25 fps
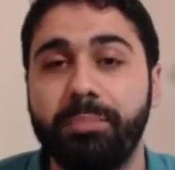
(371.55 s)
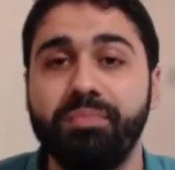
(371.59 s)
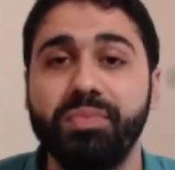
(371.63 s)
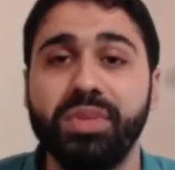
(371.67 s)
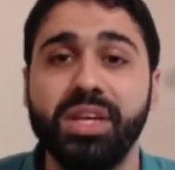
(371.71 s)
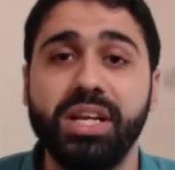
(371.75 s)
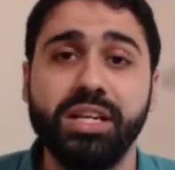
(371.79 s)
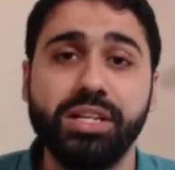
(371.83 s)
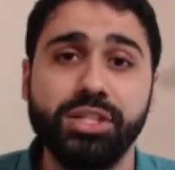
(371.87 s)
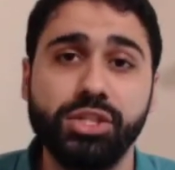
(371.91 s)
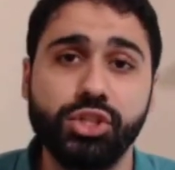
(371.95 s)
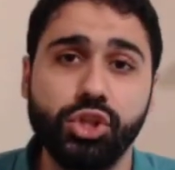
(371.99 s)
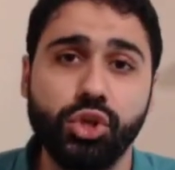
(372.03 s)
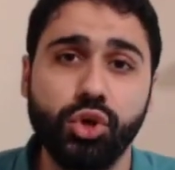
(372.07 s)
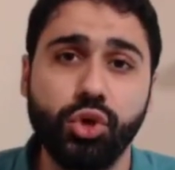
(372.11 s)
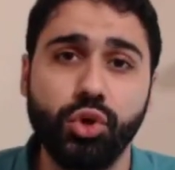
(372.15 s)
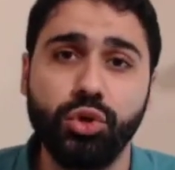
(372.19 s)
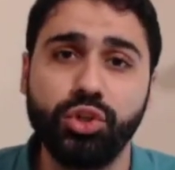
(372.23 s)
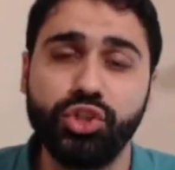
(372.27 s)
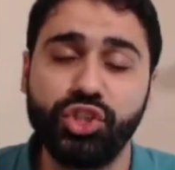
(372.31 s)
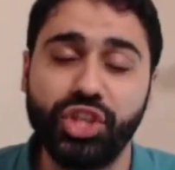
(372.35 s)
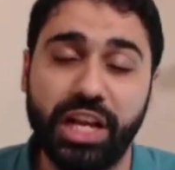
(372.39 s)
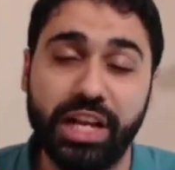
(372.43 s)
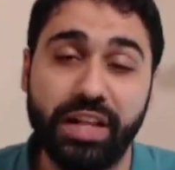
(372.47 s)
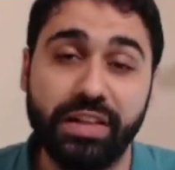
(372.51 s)
So
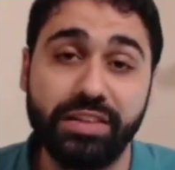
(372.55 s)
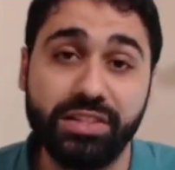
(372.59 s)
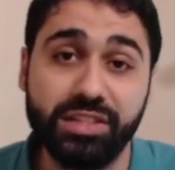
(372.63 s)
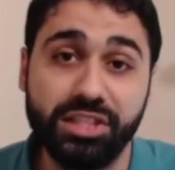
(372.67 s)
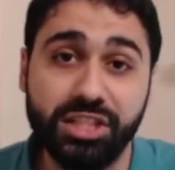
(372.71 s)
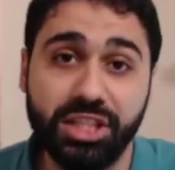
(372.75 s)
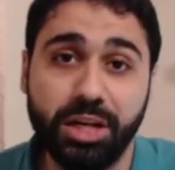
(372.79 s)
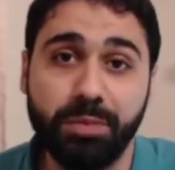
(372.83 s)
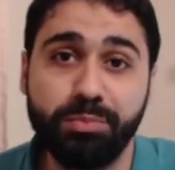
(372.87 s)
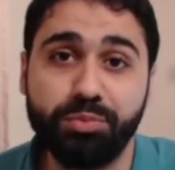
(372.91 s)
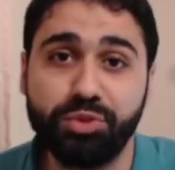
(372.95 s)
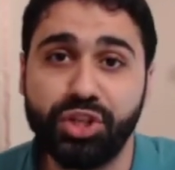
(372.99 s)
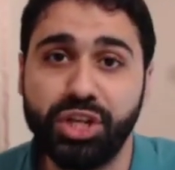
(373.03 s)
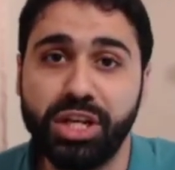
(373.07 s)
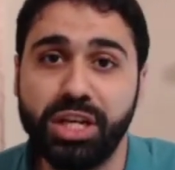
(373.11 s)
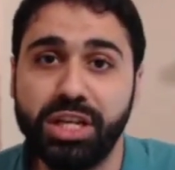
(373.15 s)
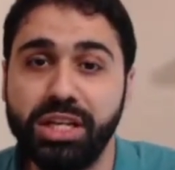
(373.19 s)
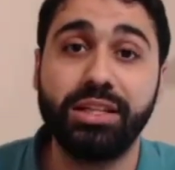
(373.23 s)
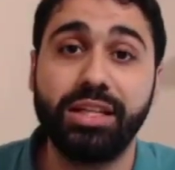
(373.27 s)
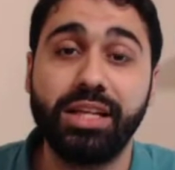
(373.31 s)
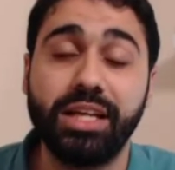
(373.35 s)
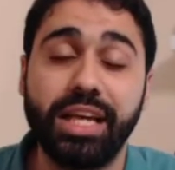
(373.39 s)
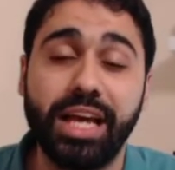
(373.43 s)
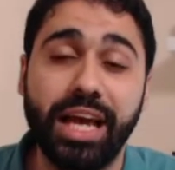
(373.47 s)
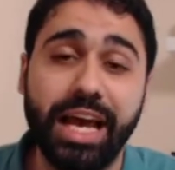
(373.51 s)
check the description
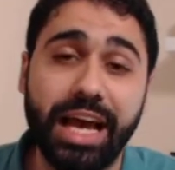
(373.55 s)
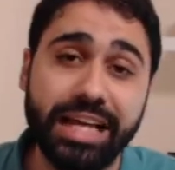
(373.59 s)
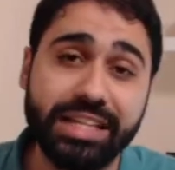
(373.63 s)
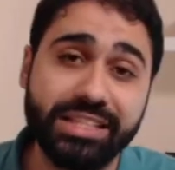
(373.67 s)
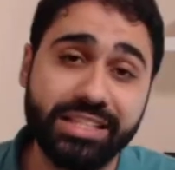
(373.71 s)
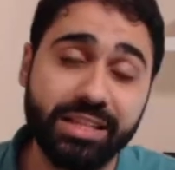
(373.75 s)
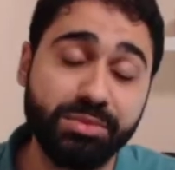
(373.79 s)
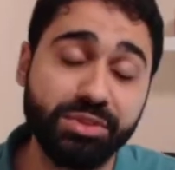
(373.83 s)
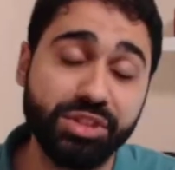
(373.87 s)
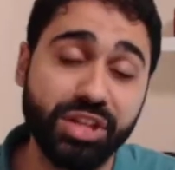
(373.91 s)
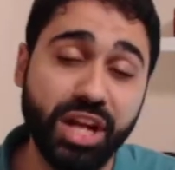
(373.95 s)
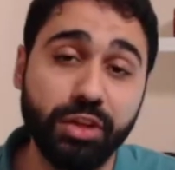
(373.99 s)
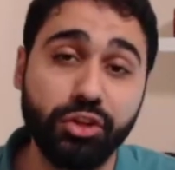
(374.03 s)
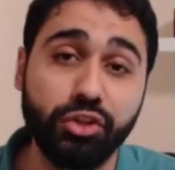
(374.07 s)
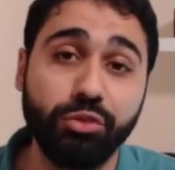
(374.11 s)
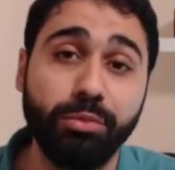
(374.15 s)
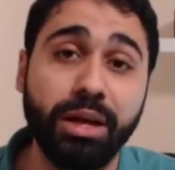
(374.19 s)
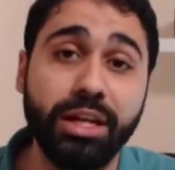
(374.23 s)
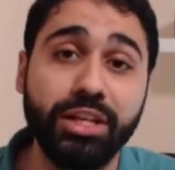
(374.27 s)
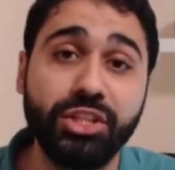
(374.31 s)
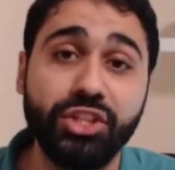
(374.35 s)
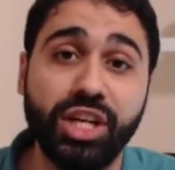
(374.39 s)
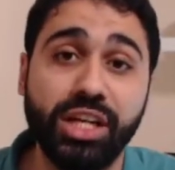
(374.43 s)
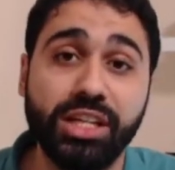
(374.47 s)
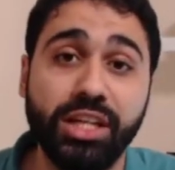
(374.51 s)
and subscribe to my
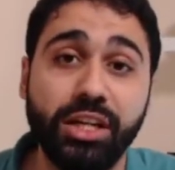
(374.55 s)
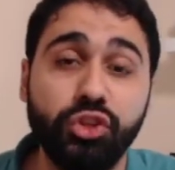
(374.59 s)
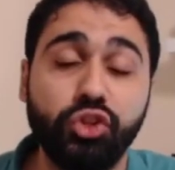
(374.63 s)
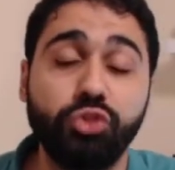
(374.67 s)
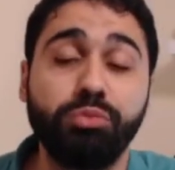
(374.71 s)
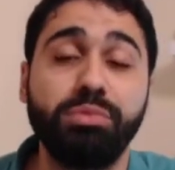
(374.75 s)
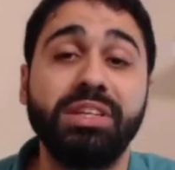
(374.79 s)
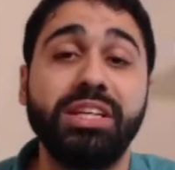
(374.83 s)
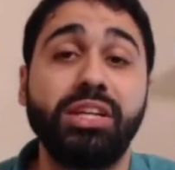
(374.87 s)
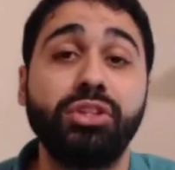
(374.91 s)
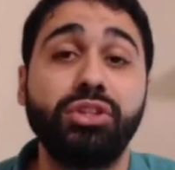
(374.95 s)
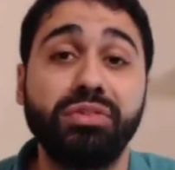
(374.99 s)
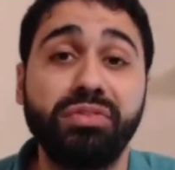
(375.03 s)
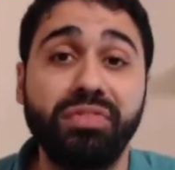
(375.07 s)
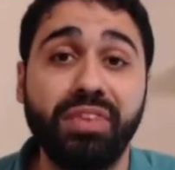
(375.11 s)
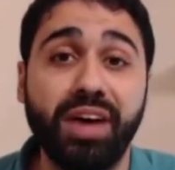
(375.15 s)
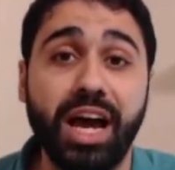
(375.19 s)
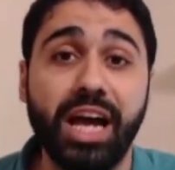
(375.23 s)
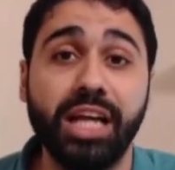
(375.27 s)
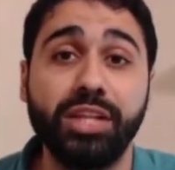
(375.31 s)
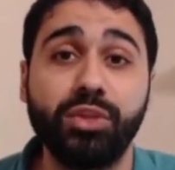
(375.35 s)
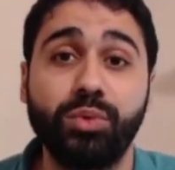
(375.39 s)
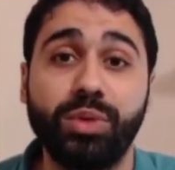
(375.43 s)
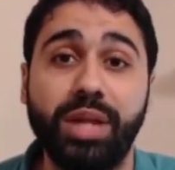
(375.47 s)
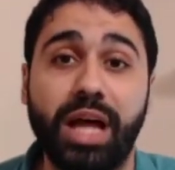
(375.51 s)
channel to be notified
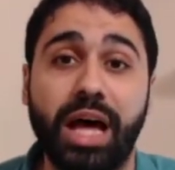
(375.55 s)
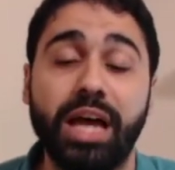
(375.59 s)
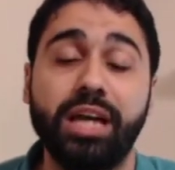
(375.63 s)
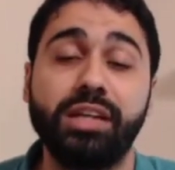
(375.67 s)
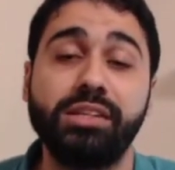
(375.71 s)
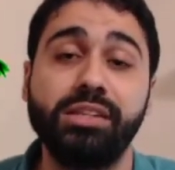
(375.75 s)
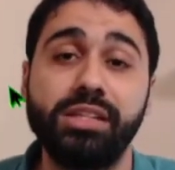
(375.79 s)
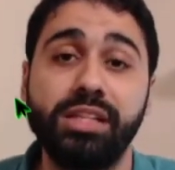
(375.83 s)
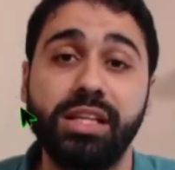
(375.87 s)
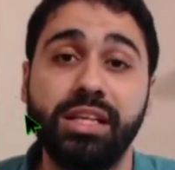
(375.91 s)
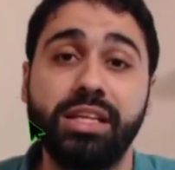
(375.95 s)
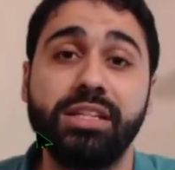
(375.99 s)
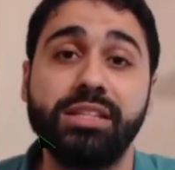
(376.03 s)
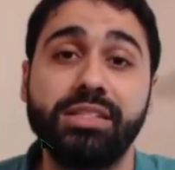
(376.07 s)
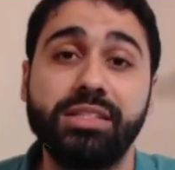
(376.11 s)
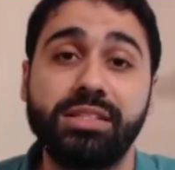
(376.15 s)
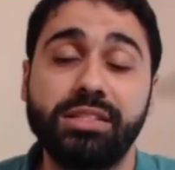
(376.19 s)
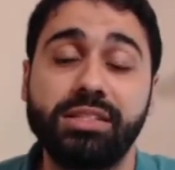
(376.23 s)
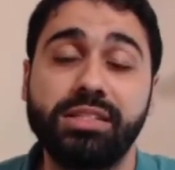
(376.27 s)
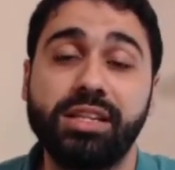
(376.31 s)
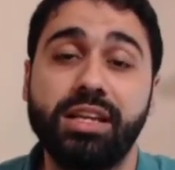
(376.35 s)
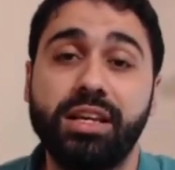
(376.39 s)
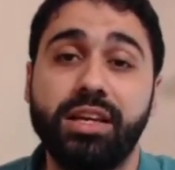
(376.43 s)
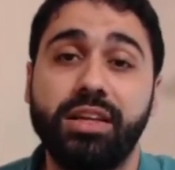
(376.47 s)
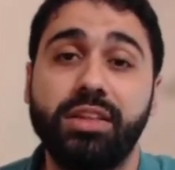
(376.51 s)
when I release
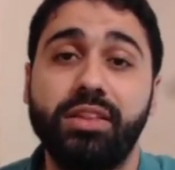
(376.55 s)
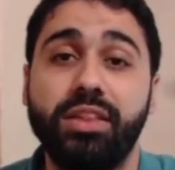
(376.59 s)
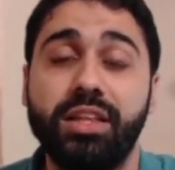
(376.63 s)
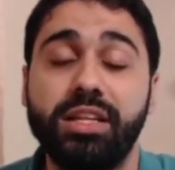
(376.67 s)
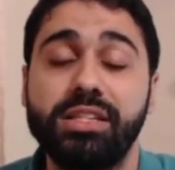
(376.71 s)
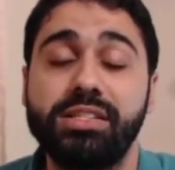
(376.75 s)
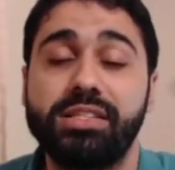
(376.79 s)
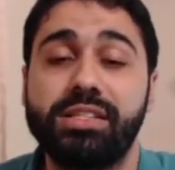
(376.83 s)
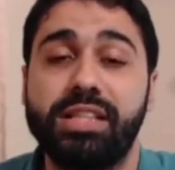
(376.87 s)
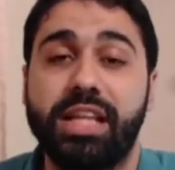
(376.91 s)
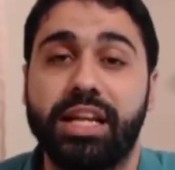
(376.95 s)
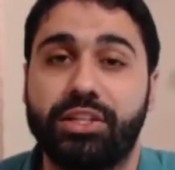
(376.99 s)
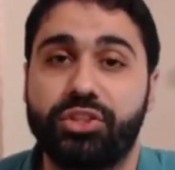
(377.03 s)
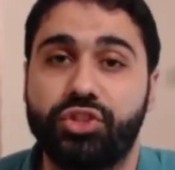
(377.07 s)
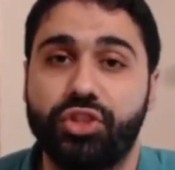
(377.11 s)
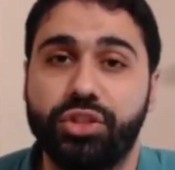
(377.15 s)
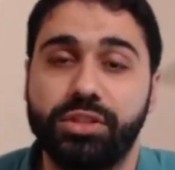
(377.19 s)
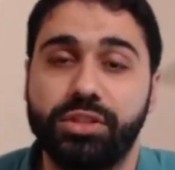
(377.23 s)
this lecture.